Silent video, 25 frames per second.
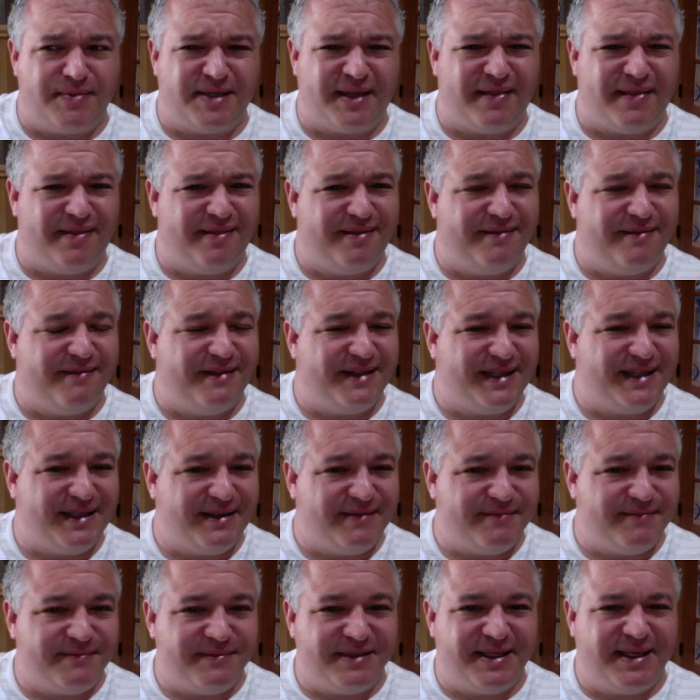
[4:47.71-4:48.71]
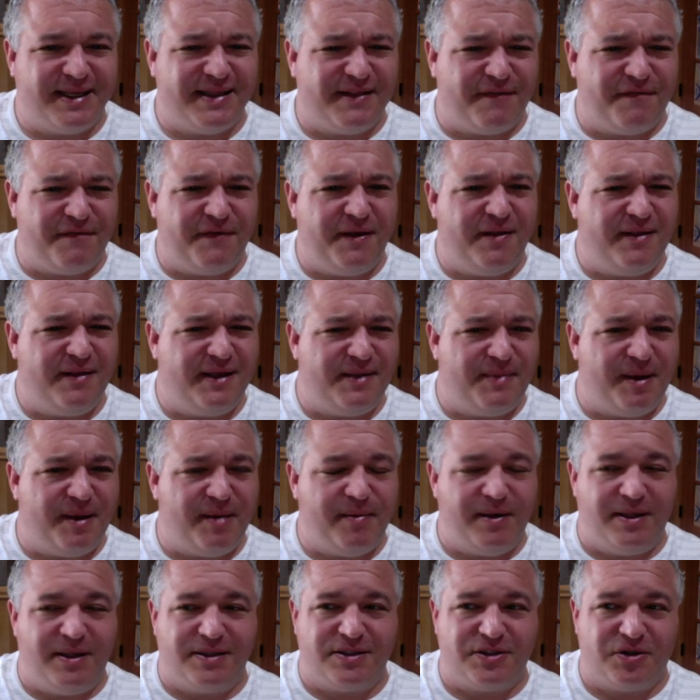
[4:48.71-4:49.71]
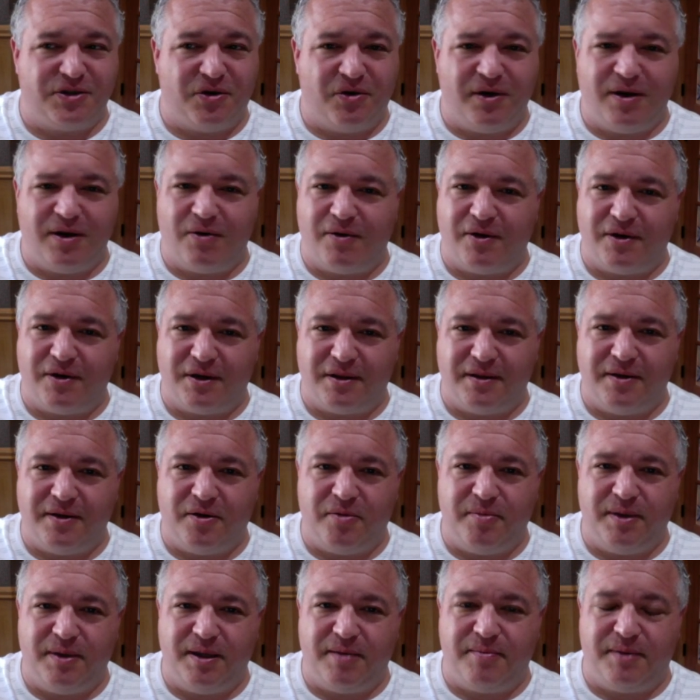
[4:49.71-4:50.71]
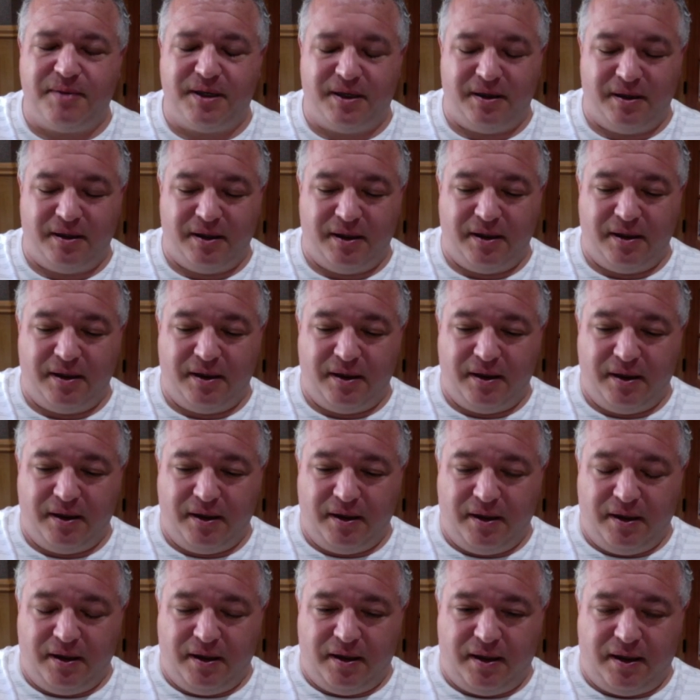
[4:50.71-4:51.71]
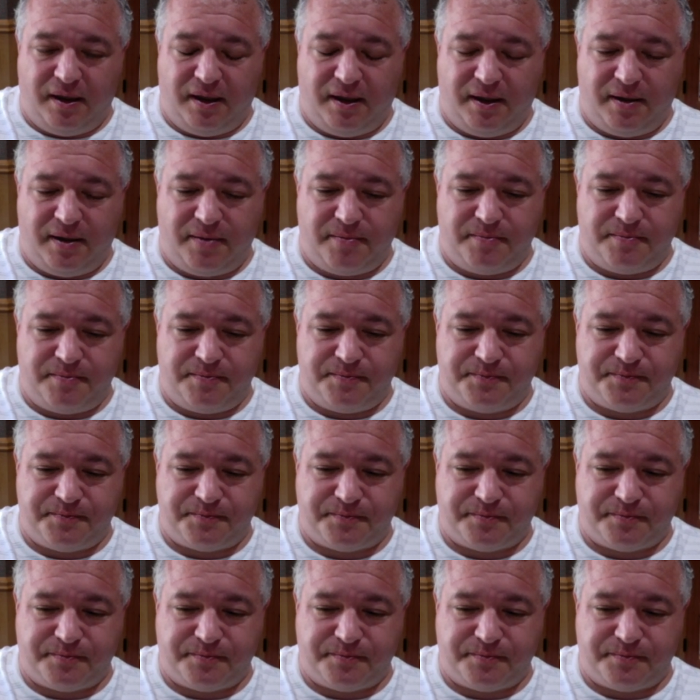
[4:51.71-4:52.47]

I get the feeling maybe it's turning around a little bit, but um,